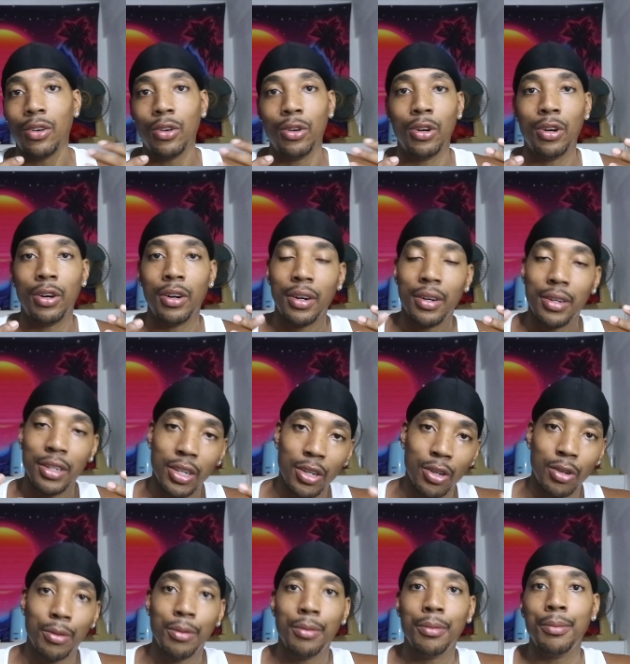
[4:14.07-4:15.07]
or, you
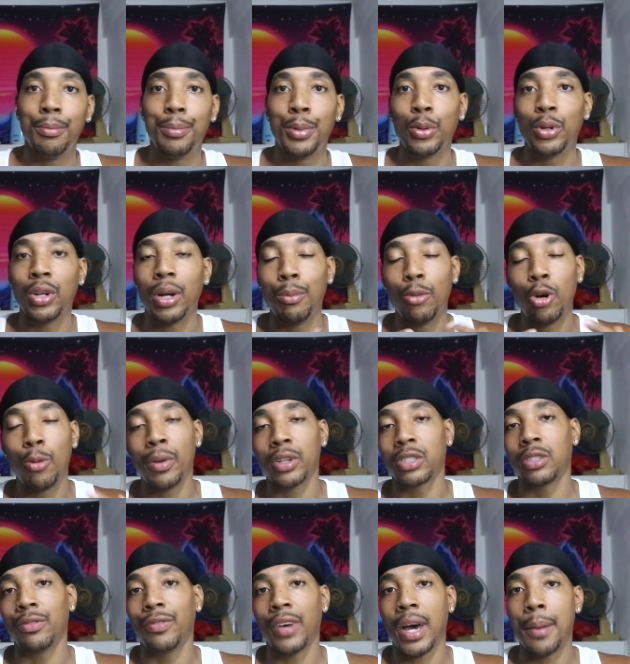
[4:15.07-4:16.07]
know, build up more
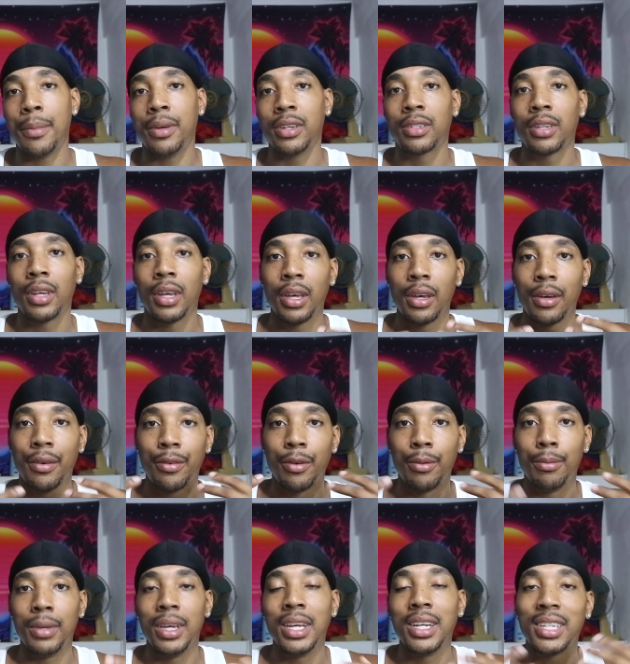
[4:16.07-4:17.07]
muscle fibers
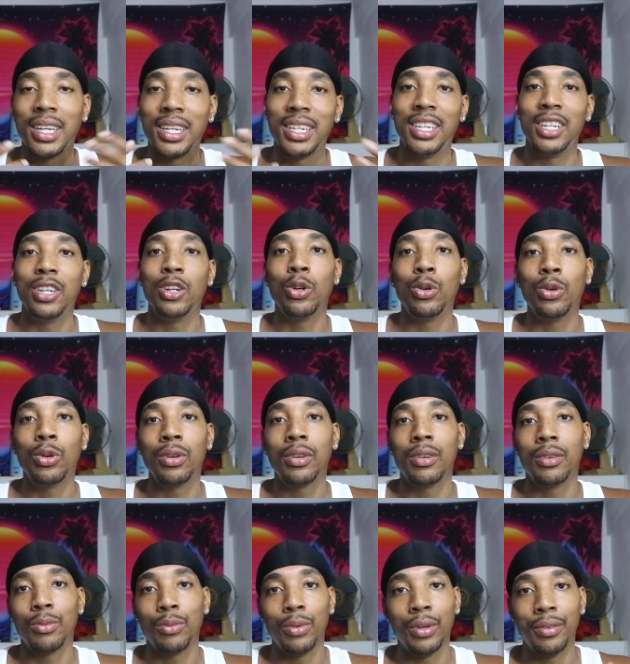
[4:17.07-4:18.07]
for me to deal
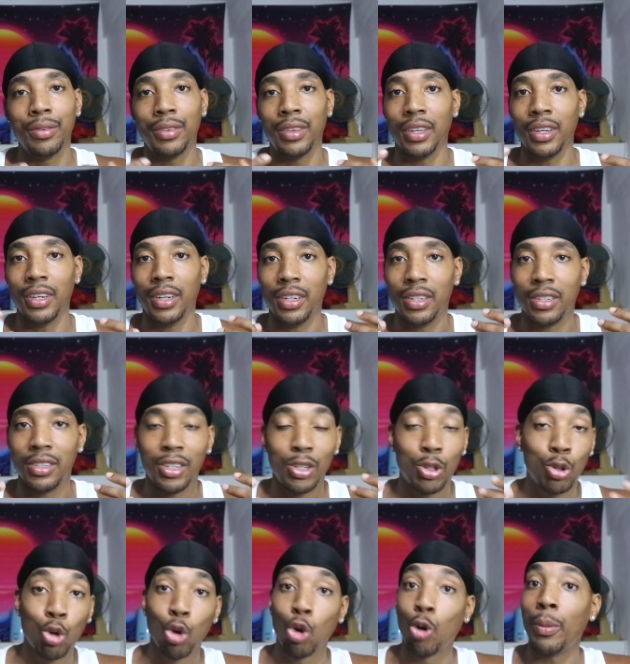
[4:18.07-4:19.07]
with the
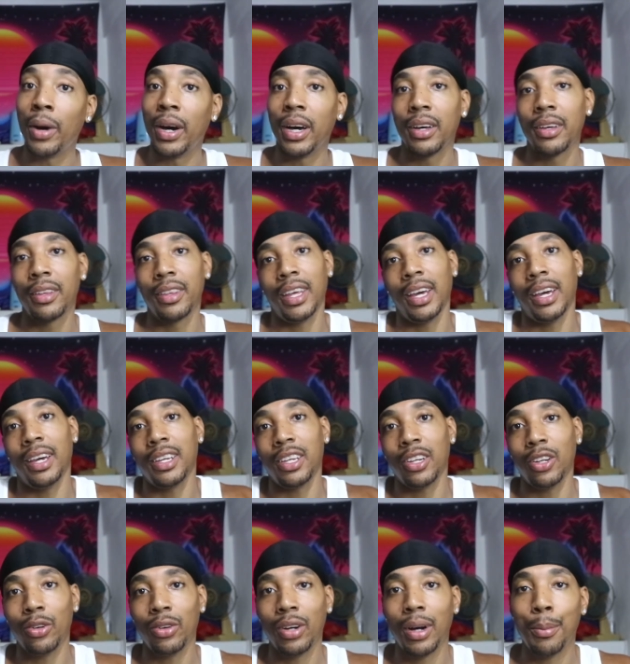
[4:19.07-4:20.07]
trauma that,
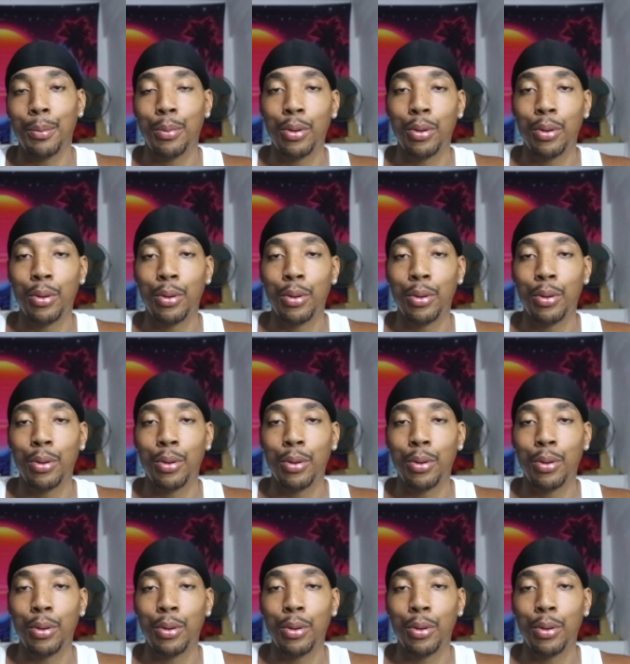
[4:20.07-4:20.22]
you know,